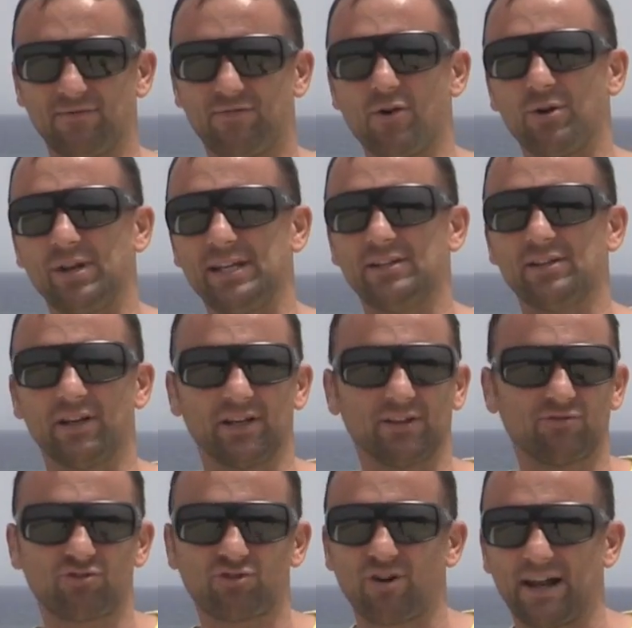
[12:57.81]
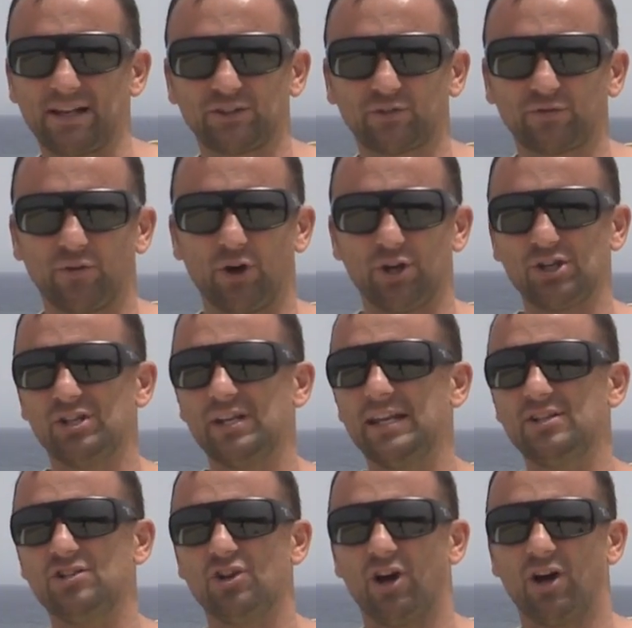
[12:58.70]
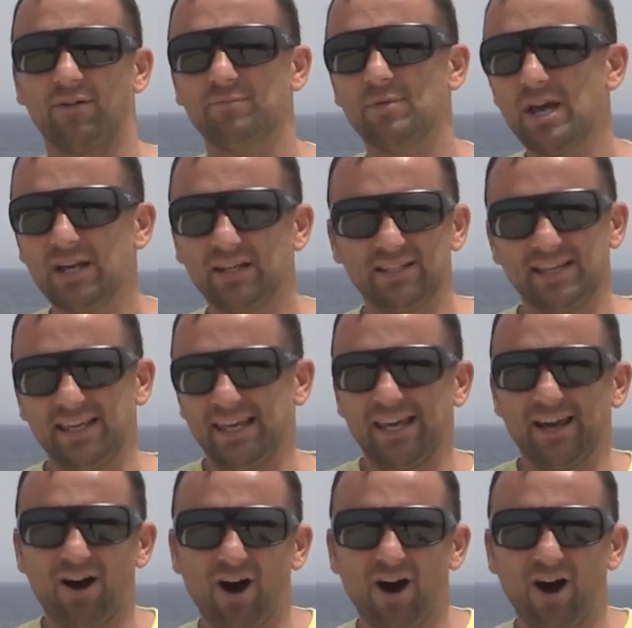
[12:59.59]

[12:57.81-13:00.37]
if you need a transfer, you need your gear